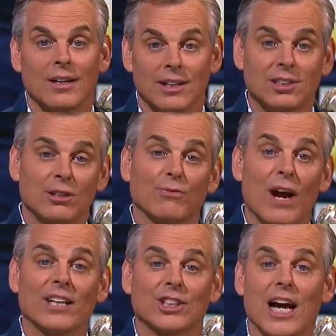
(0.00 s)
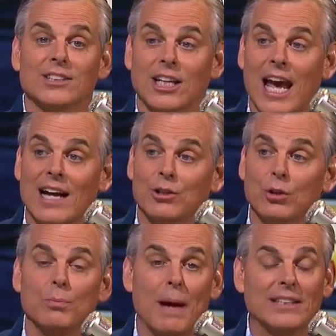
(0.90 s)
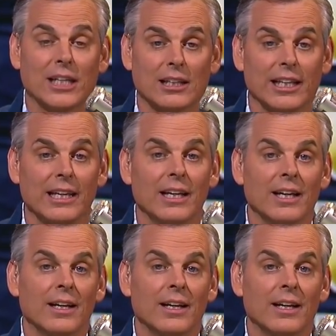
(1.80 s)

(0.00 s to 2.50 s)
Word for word: This is the franchise that had to basically